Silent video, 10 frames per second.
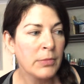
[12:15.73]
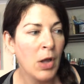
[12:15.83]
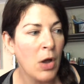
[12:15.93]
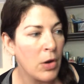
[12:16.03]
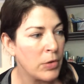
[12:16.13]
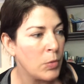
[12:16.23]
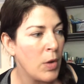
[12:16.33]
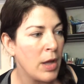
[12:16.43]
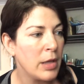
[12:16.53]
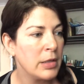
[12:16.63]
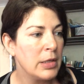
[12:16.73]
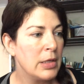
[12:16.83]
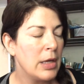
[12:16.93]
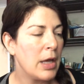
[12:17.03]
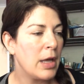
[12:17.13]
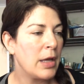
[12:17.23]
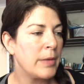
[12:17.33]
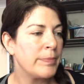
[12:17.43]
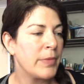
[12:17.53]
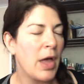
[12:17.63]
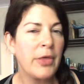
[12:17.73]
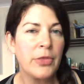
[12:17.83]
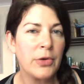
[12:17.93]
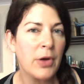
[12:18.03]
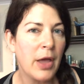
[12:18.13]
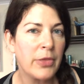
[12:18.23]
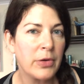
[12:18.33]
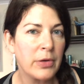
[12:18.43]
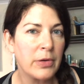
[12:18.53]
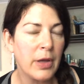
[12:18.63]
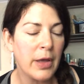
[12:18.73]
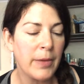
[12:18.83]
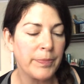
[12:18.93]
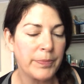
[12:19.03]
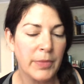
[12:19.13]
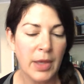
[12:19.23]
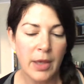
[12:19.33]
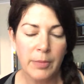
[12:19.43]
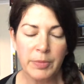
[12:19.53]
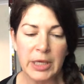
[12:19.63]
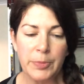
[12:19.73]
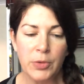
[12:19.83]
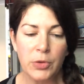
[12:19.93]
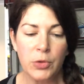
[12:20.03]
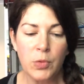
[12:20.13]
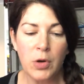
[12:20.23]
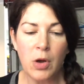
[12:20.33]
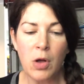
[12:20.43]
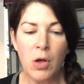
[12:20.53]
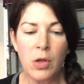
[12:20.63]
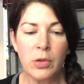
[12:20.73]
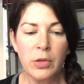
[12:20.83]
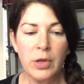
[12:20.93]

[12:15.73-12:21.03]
Harwa, other people who are all